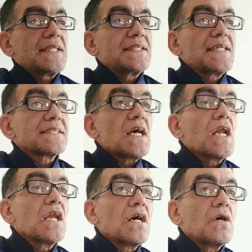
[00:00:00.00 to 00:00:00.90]
This
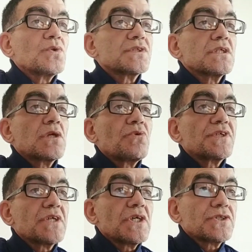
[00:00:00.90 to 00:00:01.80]
allows
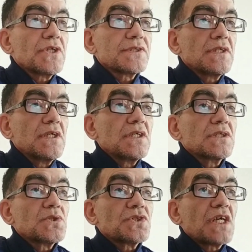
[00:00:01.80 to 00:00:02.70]
researchers
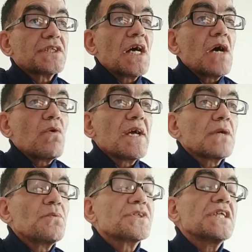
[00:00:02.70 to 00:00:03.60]
to study how
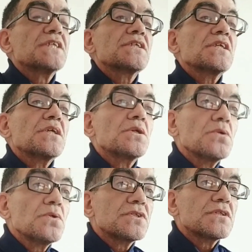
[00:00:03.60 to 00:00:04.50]
language is
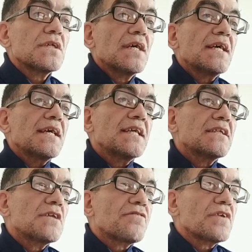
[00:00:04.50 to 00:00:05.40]
used
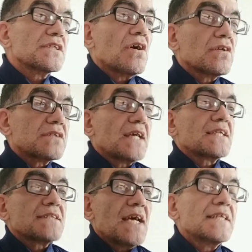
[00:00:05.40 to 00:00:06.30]
in different
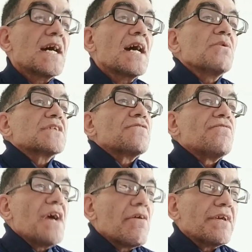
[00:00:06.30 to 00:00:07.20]
contexts and how it
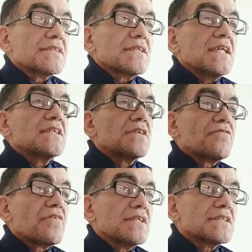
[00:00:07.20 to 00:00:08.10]
varies in
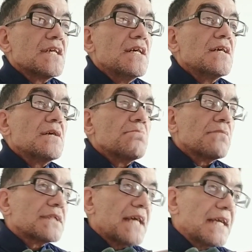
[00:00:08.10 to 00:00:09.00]
different
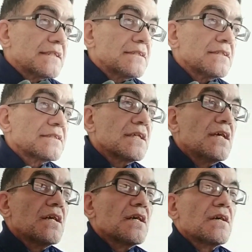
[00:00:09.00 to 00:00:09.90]
modalities.
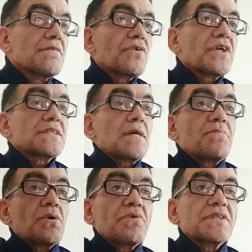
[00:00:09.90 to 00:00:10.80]
For
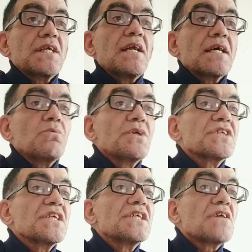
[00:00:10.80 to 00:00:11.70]
example, written
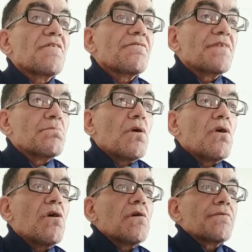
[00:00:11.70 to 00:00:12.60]
language is often
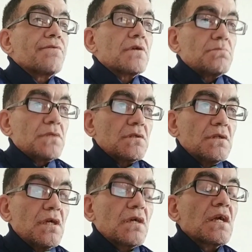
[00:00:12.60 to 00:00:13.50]
more formal
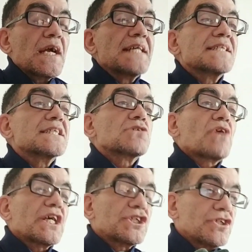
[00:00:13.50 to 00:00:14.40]
and
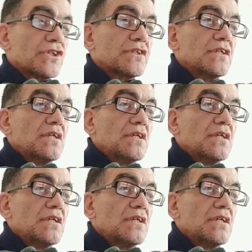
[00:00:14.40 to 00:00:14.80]
structured